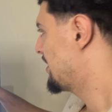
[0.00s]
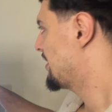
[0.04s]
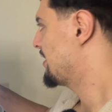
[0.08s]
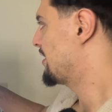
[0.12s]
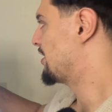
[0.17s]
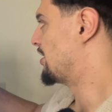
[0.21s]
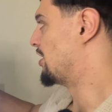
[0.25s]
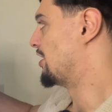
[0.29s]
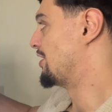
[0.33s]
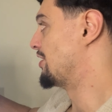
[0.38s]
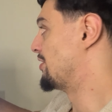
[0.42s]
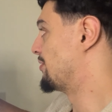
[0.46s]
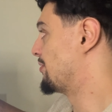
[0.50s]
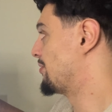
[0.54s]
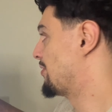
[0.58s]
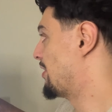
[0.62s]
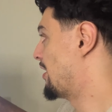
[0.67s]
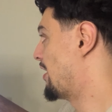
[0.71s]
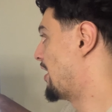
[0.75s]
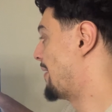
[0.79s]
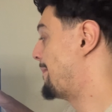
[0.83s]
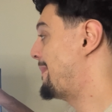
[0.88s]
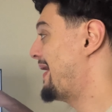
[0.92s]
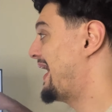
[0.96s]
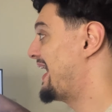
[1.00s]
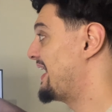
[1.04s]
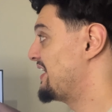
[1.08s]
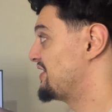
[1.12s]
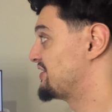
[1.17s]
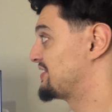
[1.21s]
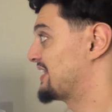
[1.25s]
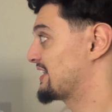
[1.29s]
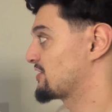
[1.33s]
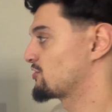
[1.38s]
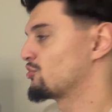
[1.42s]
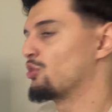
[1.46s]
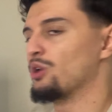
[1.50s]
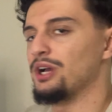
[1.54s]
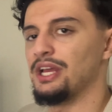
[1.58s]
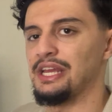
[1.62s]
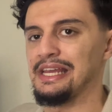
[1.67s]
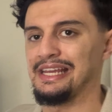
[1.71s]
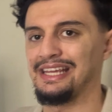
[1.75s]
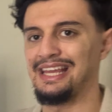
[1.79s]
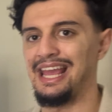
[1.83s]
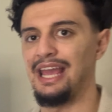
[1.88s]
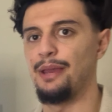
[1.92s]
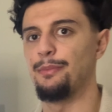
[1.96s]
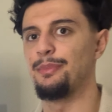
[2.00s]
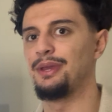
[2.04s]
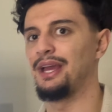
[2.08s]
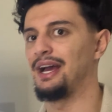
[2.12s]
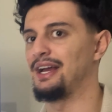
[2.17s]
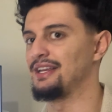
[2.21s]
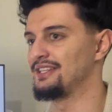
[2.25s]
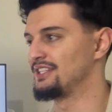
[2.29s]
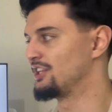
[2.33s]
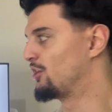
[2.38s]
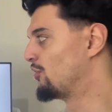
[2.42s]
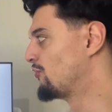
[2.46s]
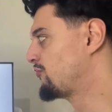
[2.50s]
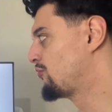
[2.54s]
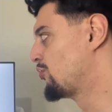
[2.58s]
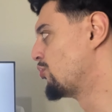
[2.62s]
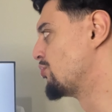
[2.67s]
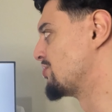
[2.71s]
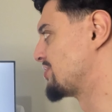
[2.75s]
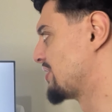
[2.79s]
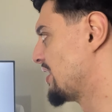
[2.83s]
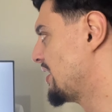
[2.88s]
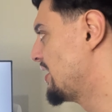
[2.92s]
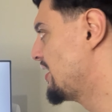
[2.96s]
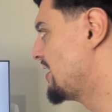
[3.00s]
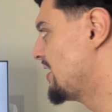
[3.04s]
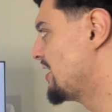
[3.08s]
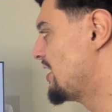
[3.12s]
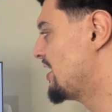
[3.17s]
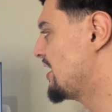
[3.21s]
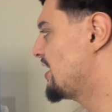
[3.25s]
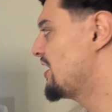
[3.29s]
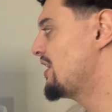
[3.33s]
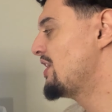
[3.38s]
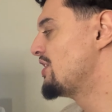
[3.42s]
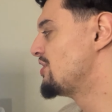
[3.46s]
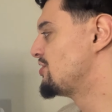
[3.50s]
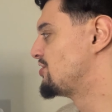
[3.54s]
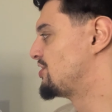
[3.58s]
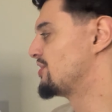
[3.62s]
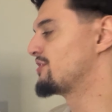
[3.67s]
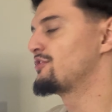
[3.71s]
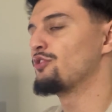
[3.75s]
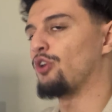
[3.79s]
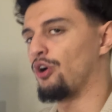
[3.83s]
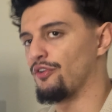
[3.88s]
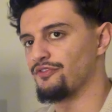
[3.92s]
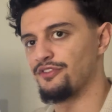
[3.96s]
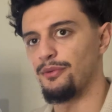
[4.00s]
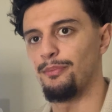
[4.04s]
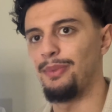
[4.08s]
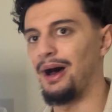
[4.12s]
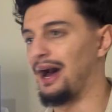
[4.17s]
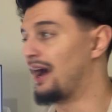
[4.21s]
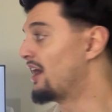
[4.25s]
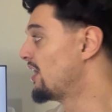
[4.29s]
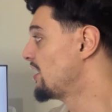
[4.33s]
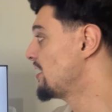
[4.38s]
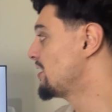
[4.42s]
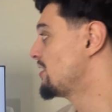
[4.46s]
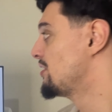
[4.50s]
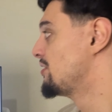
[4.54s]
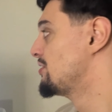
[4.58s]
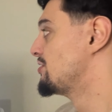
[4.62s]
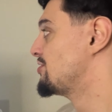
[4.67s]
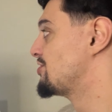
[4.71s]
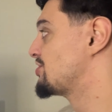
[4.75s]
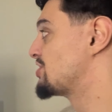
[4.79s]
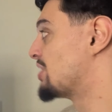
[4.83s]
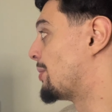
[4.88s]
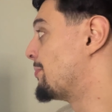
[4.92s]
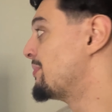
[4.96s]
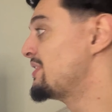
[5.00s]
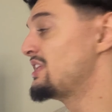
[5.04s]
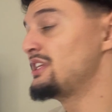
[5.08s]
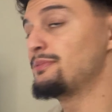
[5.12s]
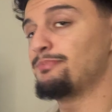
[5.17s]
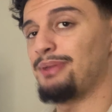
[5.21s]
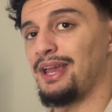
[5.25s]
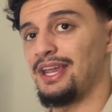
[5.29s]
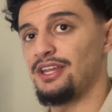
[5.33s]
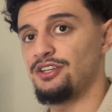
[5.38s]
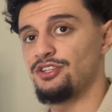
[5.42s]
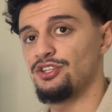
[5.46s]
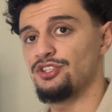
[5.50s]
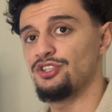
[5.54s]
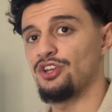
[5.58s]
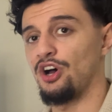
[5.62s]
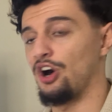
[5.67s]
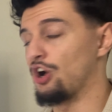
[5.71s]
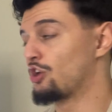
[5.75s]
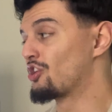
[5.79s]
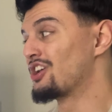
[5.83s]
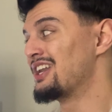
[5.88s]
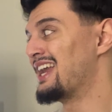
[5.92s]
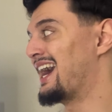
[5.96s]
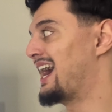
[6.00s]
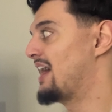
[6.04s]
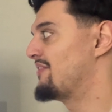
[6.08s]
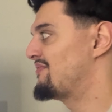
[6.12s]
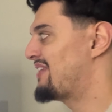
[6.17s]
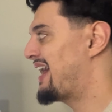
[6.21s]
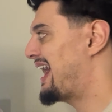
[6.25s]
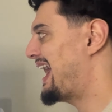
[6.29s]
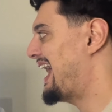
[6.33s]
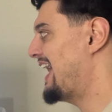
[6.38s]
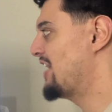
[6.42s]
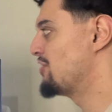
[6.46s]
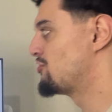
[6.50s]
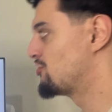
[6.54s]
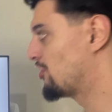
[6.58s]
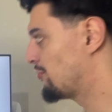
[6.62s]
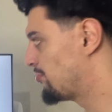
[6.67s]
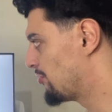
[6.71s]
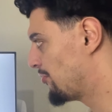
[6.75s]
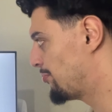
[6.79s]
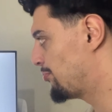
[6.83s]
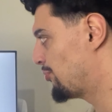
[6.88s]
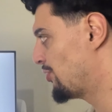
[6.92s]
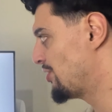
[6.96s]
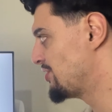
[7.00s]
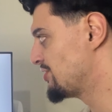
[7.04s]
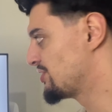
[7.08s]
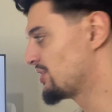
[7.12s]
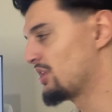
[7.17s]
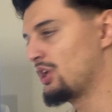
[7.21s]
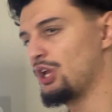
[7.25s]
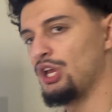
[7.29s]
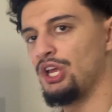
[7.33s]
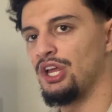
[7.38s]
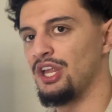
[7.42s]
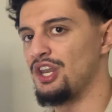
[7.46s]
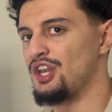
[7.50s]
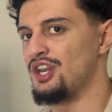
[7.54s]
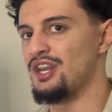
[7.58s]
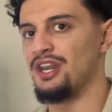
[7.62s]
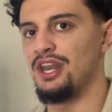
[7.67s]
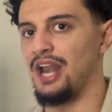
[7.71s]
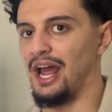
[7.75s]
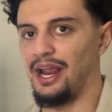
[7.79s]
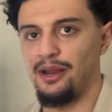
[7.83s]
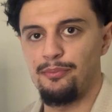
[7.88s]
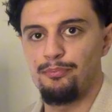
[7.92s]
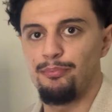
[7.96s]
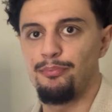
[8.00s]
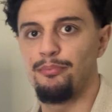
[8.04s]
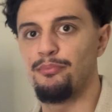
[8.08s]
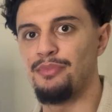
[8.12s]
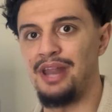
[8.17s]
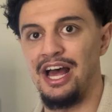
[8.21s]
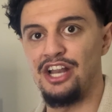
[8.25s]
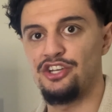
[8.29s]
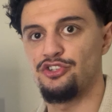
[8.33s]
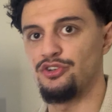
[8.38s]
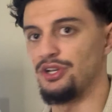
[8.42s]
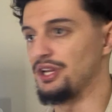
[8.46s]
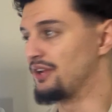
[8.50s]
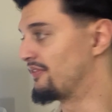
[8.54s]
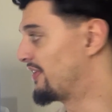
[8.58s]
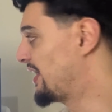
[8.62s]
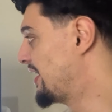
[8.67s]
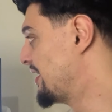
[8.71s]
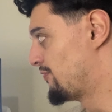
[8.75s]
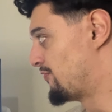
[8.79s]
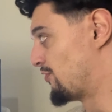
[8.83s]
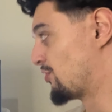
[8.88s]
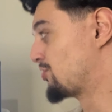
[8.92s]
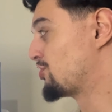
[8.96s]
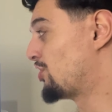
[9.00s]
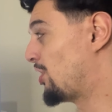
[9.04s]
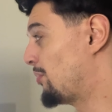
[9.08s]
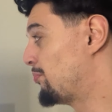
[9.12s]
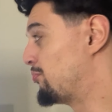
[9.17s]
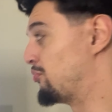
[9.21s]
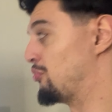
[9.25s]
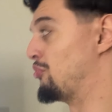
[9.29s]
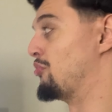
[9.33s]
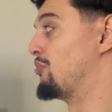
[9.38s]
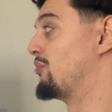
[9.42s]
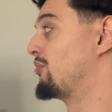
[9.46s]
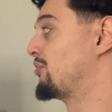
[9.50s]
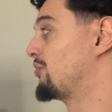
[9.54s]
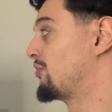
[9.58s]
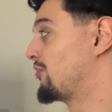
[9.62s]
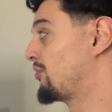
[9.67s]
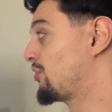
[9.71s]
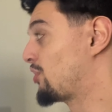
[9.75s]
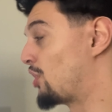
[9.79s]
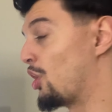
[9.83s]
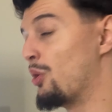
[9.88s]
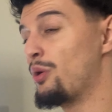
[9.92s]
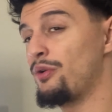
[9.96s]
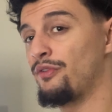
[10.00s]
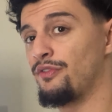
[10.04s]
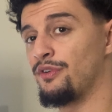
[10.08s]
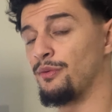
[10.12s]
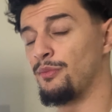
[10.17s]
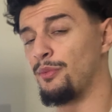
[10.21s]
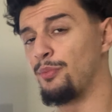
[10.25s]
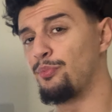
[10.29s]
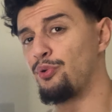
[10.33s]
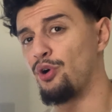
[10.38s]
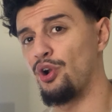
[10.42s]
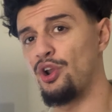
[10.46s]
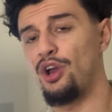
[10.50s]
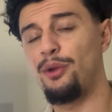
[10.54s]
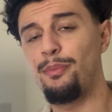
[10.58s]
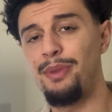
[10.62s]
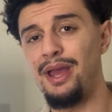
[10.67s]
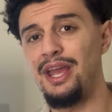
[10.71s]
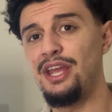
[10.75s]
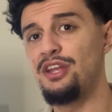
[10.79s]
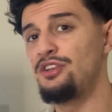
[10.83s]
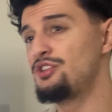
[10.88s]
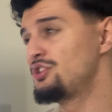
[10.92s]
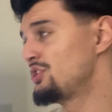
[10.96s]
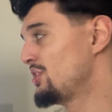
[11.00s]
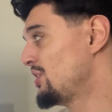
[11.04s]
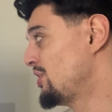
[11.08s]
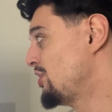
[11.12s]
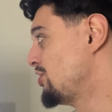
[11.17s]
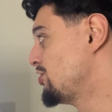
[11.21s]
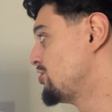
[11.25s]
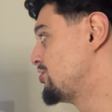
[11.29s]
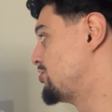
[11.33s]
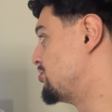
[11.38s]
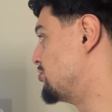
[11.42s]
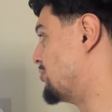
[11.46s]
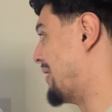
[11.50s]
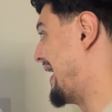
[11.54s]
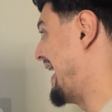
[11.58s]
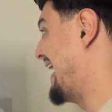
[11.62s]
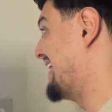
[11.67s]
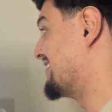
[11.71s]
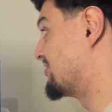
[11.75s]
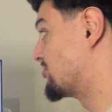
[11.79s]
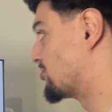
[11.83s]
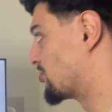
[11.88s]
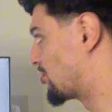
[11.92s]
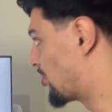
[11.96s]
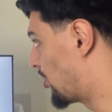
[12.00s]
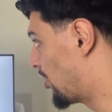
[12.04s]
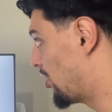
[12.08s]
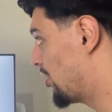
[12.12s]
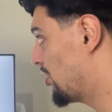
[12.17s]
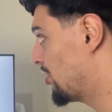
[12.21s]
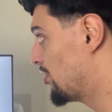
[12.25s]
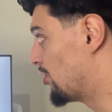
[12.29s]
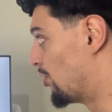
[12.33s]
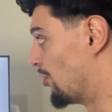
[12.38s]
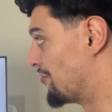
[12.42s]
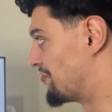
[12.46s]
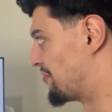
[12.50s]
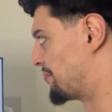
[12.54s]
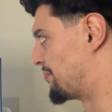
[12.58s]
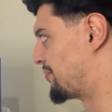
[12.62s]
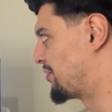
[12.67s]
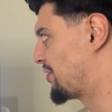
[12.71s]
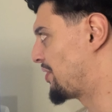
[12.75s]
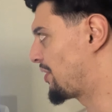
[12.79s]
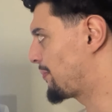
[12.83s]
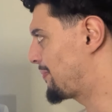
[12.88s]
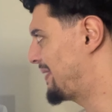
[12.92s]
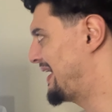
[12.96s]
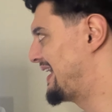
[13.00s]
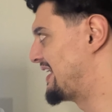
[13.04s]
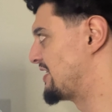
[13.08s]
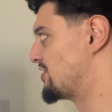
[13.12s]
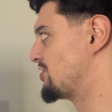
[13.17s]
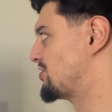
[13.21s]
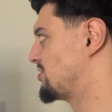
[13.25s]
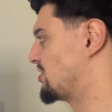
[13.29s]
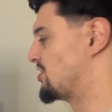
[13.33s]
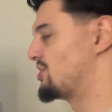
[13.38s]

a page that's not hitting KPIs. Now, of course, just off the bat, some of these pages are going to have higher drop-off points naturally, right? For example, going from a product page to add to cart or from product page to